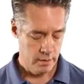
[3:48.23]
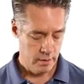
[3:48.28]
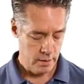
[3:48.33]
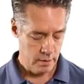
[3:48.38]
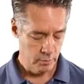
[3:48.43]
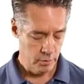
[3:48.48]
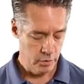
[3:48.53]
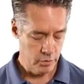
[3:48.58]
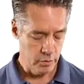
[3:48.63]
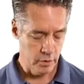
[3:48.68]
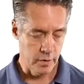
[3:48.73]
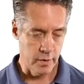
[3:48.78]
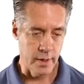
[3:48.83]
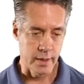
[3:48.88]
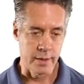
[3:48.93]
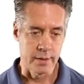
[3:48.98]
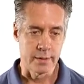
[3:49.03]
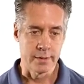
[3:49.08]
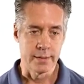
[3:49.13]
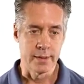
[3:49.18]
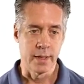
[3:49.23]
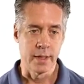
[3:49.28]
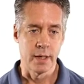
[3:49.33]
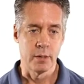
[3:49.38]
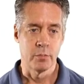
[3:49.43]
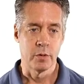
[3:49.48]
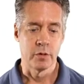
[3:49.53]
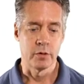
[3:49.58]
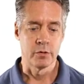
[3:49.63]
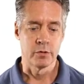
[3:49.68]
Let me show you how to set
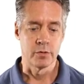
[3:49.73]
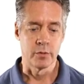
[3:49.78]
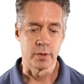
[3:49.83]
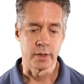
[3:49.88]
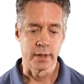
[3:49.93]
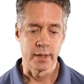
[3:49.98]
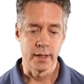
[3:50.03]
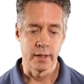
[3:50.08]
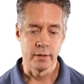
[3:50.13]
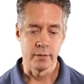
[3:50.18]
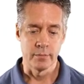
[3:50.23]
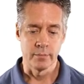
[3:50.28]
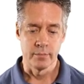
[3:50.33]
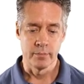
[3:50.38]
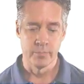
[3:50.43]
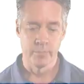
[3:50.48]
up a user account.